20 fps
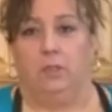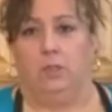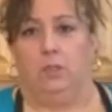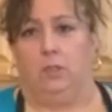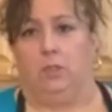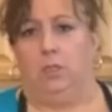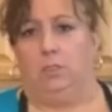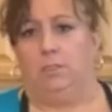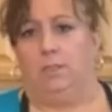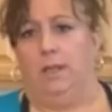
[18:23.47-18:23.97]

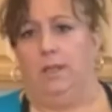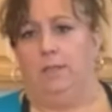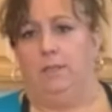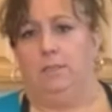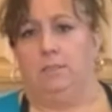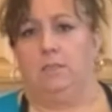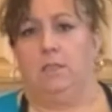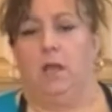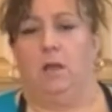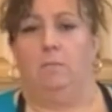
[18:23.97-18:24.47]
Italian
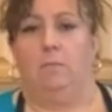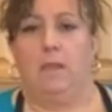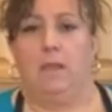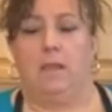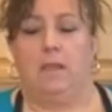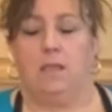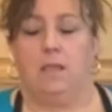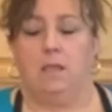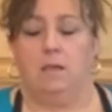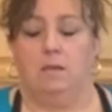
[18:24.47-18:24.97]
style
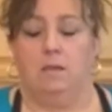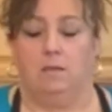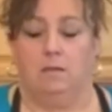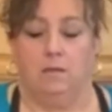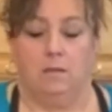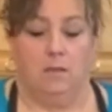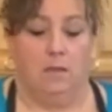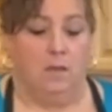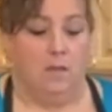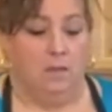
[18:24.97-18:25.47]
making
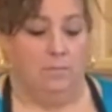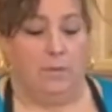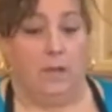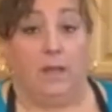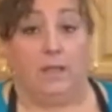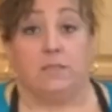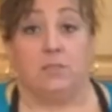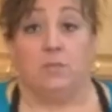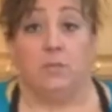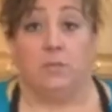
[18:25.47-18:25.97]

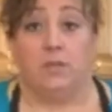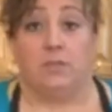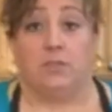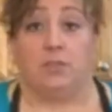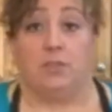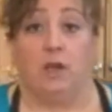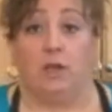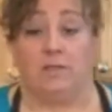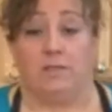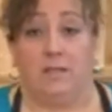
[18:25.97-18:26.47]
pasta with
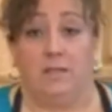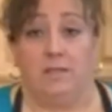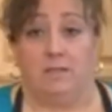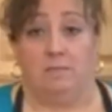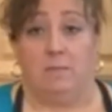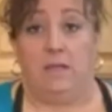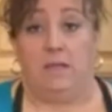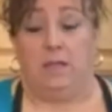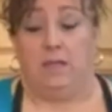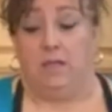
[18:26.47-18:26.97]
sauce that has
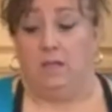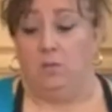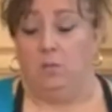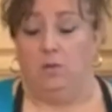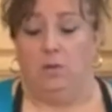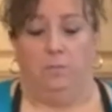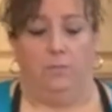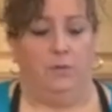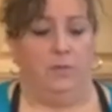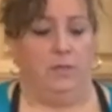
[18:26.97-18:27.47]
meat in it.
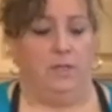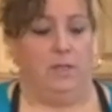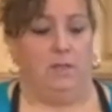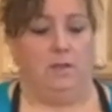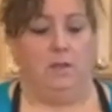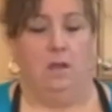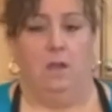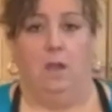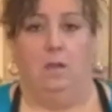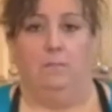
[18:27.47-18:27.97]
We'll put
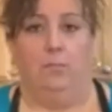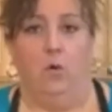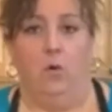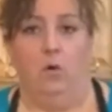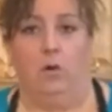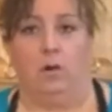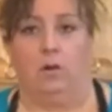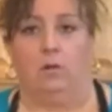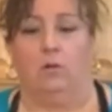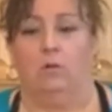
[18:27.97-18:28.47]
in
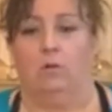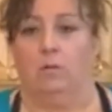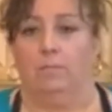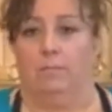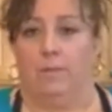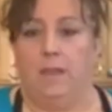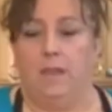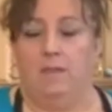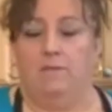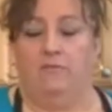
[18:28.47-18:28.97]
pork or
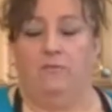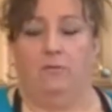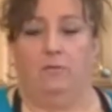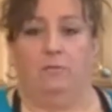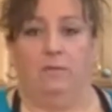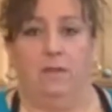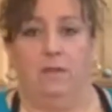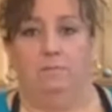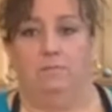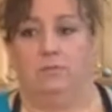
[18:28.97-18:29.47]
beef or
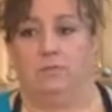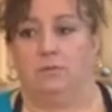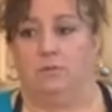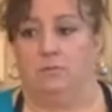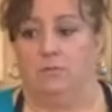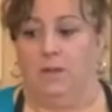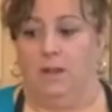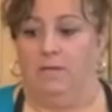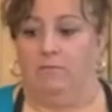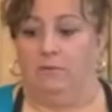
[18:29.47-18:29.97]
ribs or
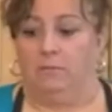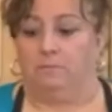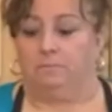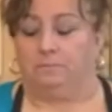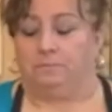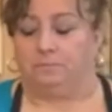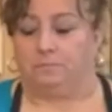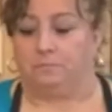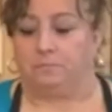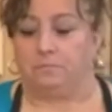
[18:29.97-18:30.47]
whatever.
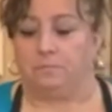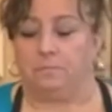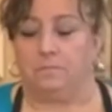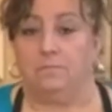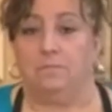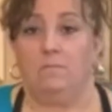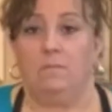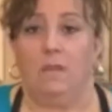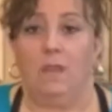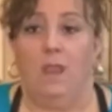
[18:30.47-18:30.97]

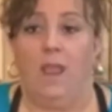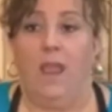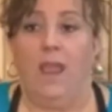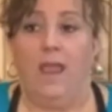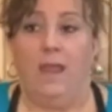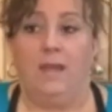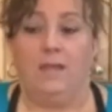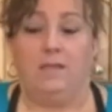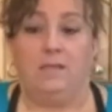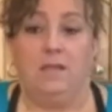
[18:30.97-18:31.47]

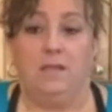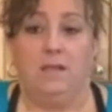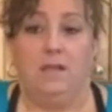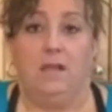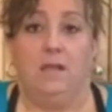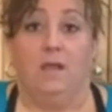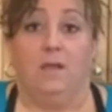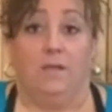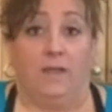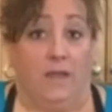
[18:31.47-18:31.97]
And
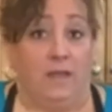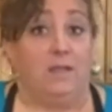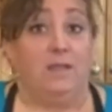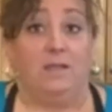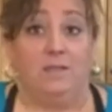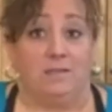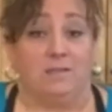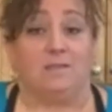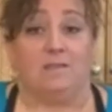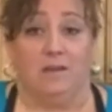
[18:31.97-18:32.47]
that
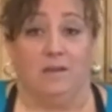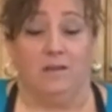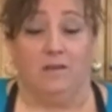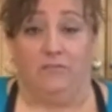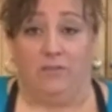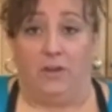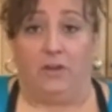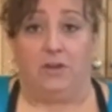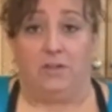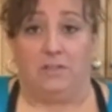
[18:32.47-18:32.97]
is a
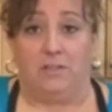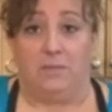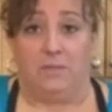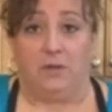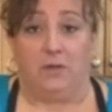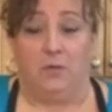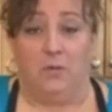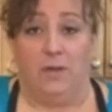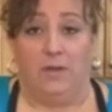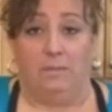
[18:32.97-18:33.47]
very
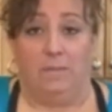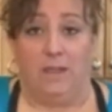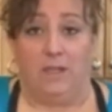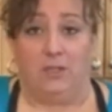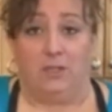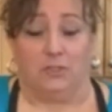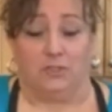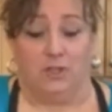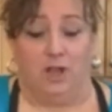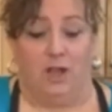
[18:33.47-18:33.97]
typical way to make
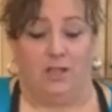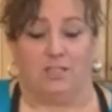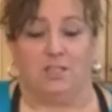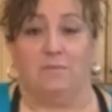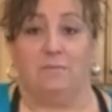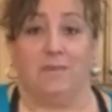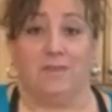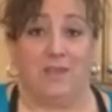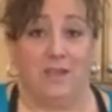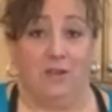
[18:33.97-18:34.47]
your sauce.
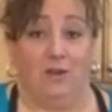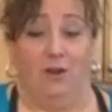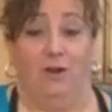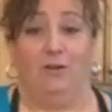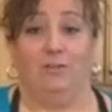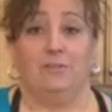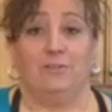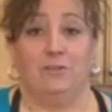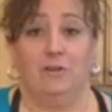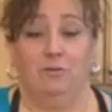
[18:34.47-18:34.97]
But they
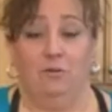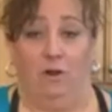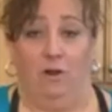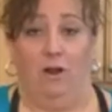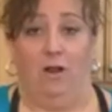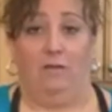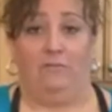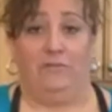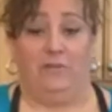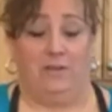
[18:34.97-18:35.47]
also
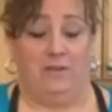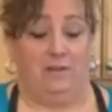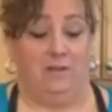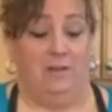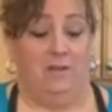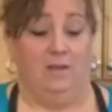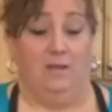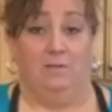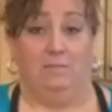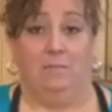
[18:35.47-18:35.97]
often
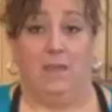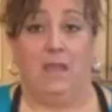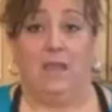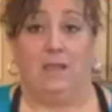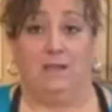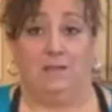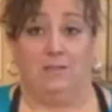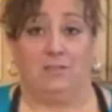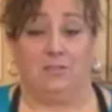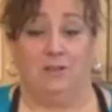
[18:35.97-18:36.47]

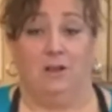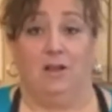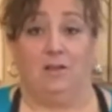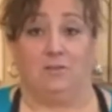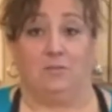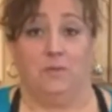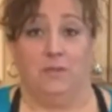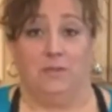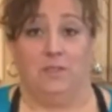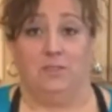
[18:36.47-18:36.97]
make a
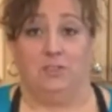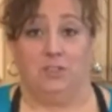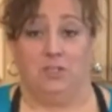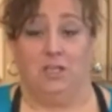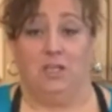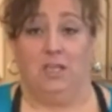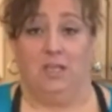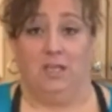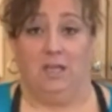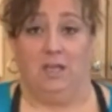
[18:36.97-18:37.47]
sauce with the
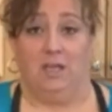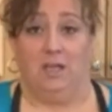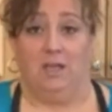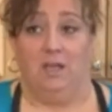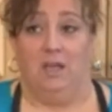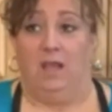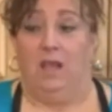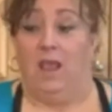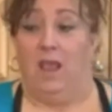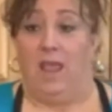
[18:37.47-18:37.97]
chicken in it.
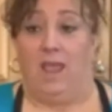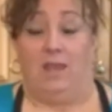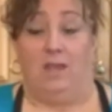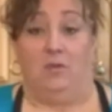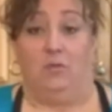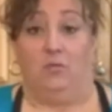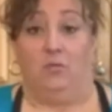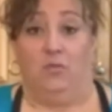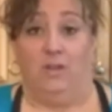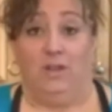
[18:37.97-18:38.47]
And
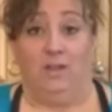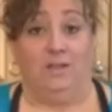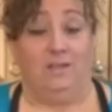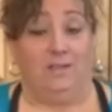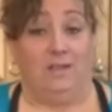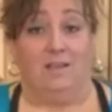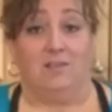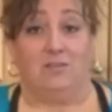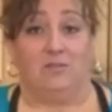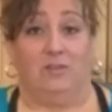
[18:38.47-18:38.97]
it really
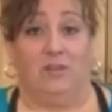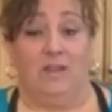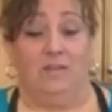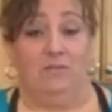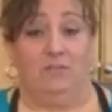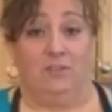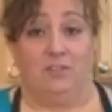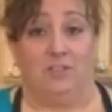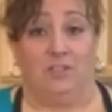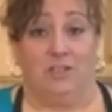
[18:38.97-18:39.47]
does
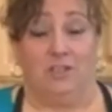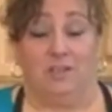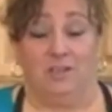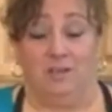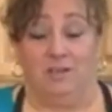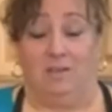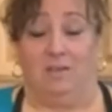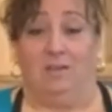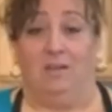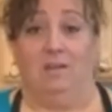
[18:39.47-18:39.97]
flavor the
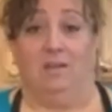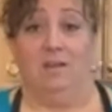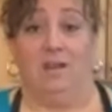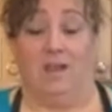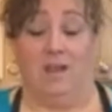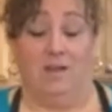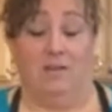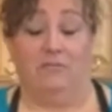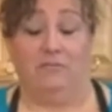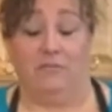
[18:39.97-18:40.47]
chicken.
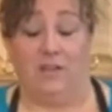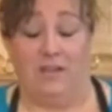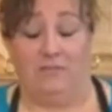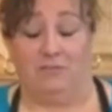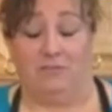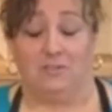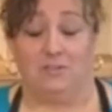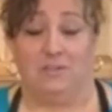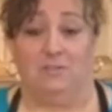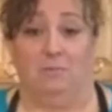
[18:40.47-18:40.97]

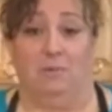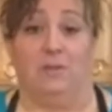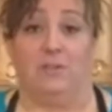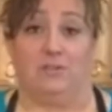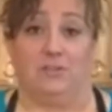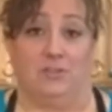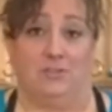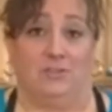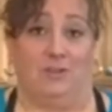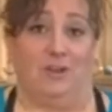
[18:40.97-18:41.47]
The
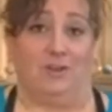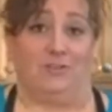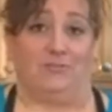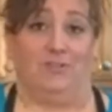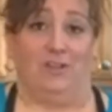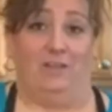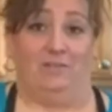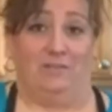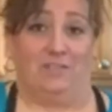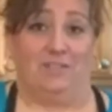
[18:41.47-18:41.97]
sauce
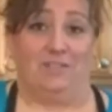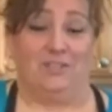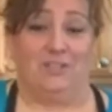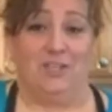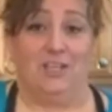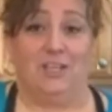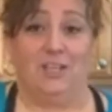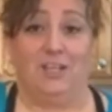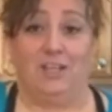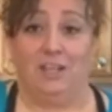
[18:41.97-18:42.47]
flavors the
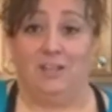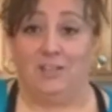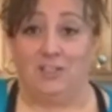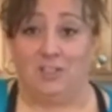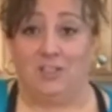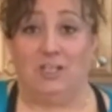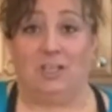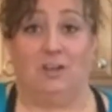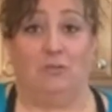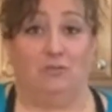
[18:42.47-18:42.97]
chicken, and the
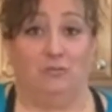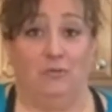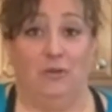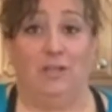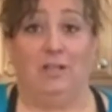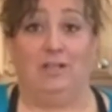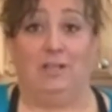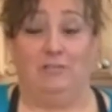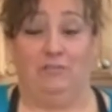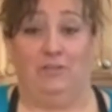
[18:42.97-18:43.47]
chicken
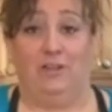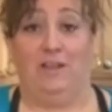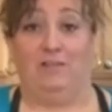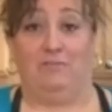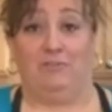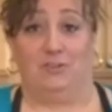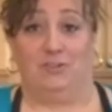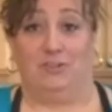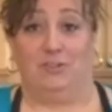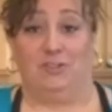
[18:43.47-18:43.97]
really
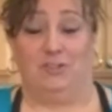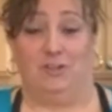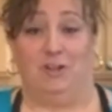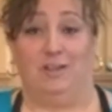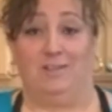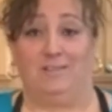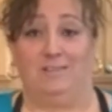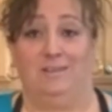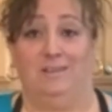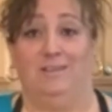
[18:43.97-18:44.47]
flavors the
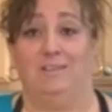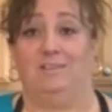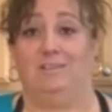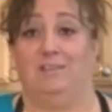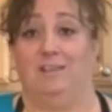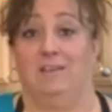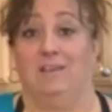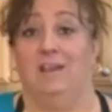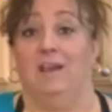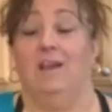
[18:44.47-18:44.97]
sauce
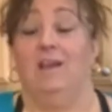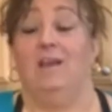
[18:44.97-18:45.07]
nicely.